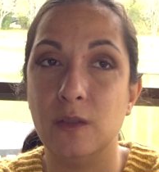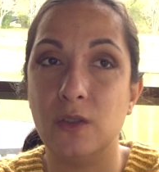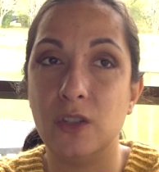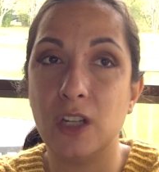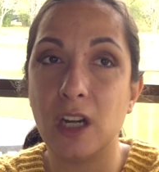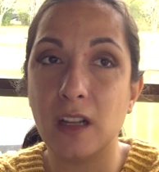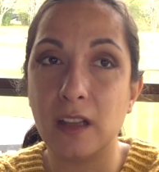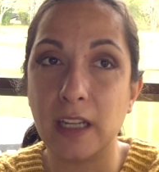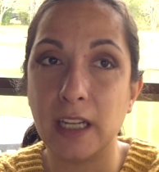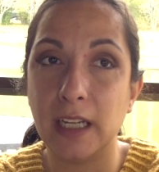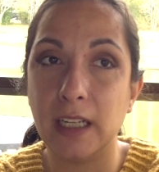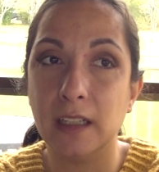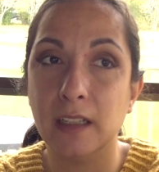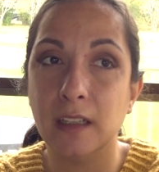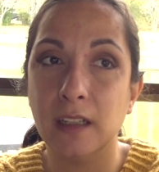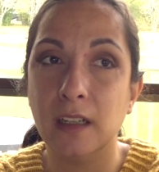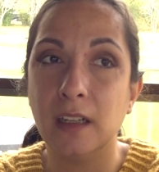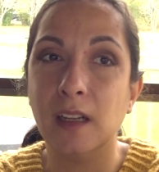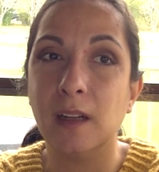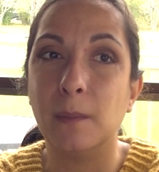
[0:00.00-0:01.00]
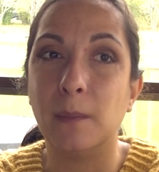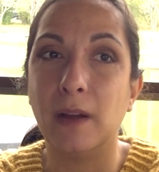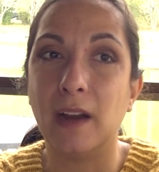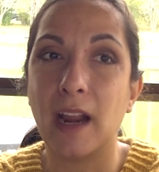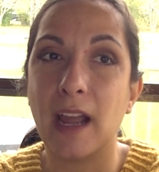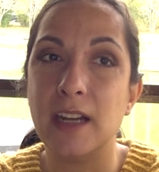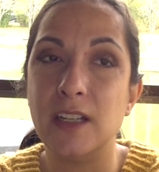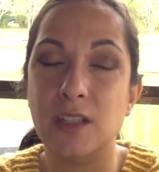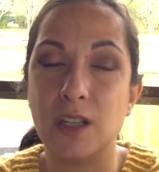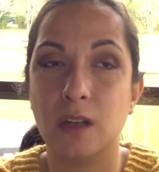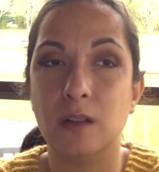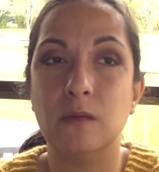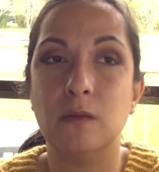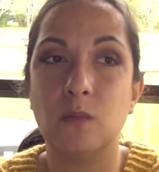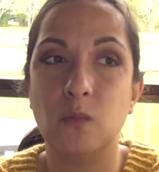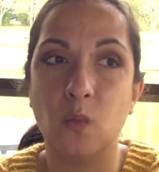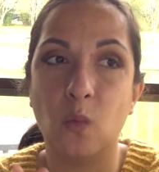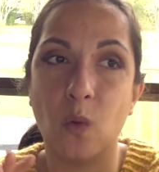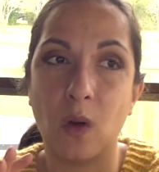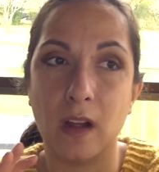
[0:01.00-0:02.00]
chilly. But I
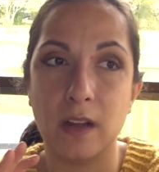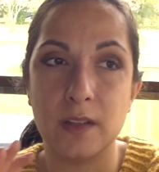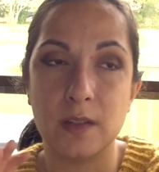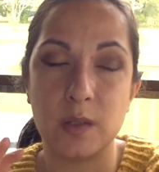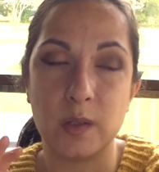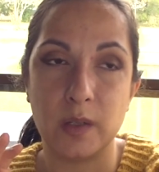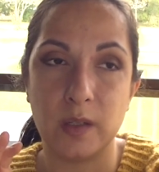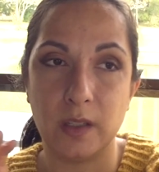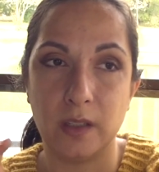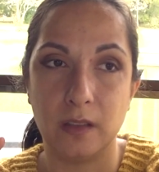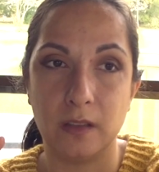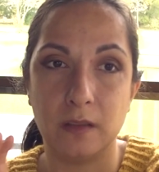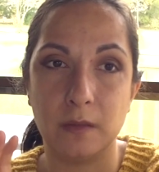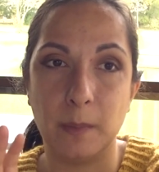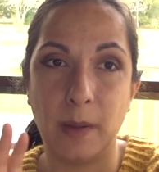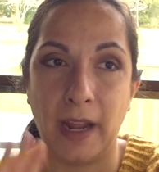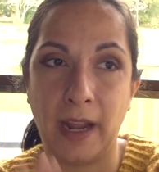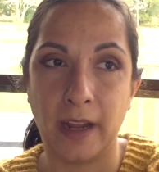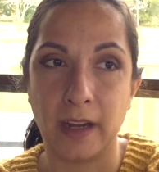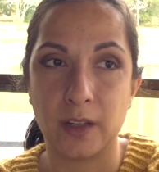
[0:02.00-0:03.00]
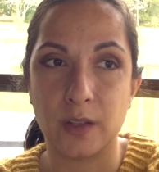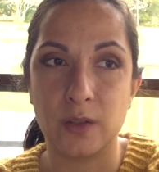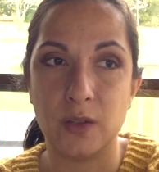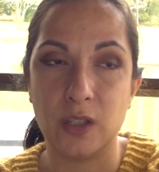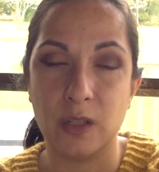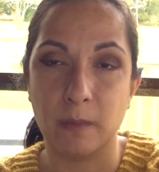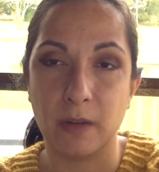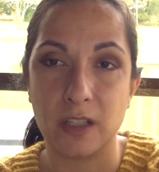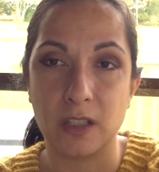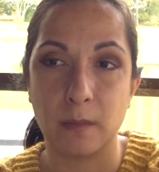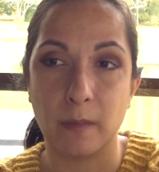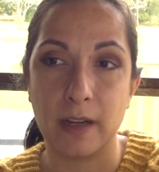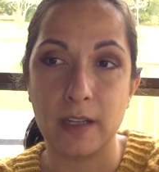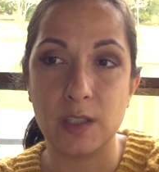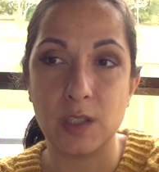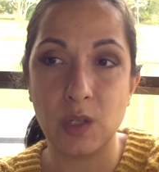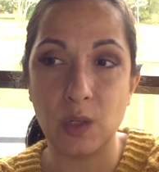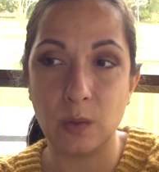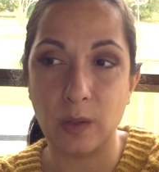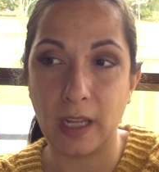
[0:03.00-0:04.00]
don't want to pack too much in my
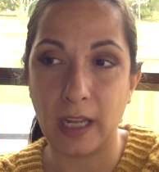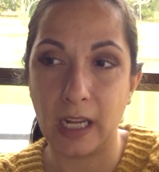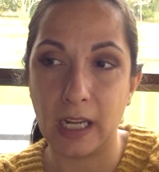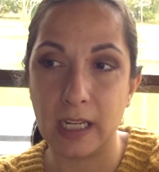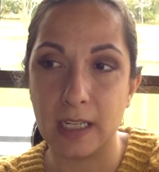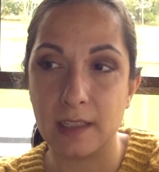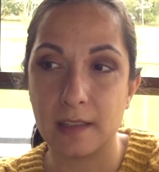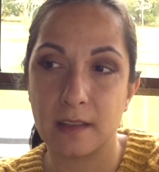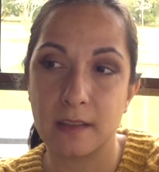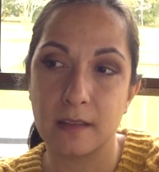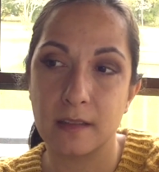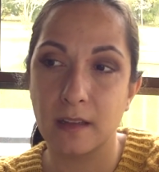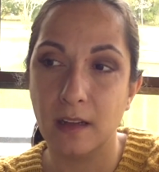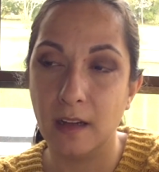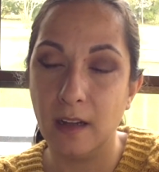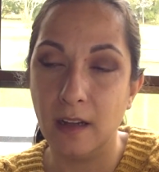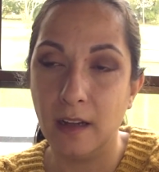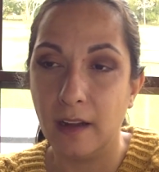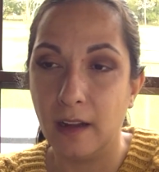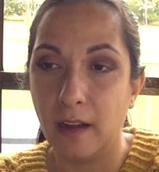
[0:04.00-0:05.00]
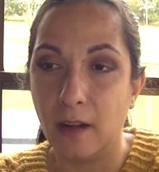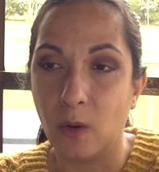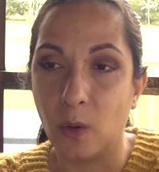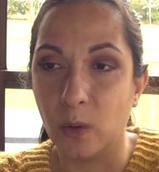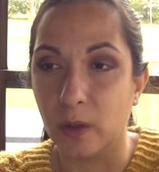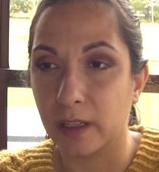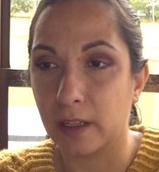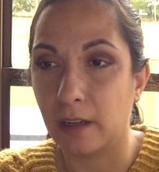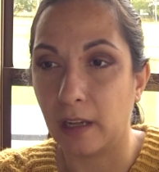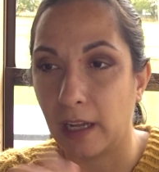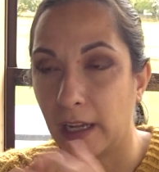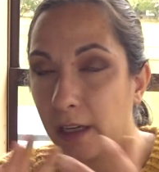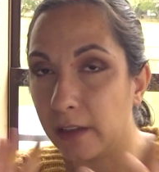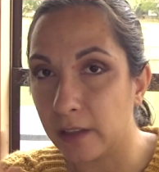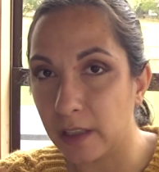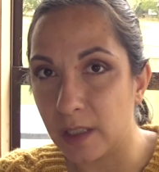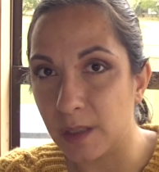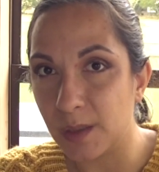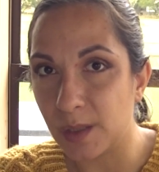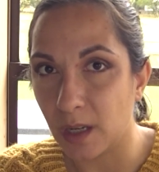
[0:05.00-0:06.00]
suitcase or
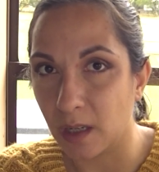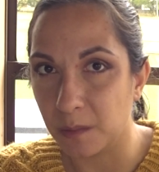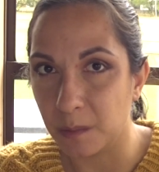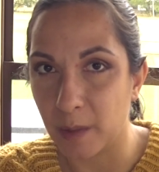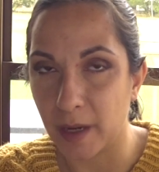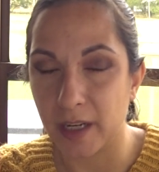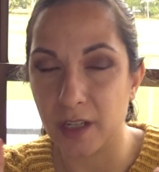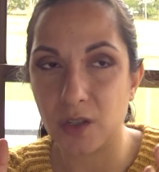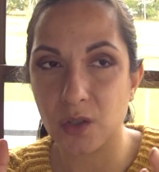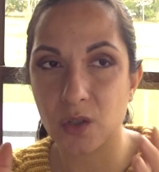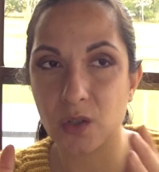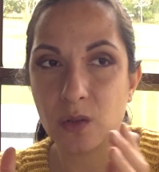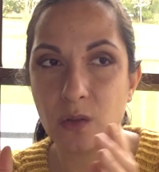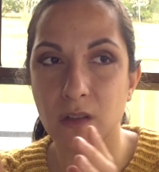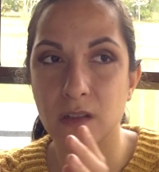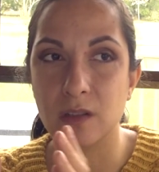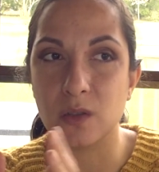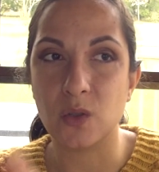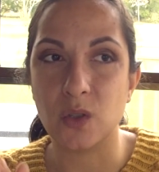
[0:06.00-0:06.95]
carry so much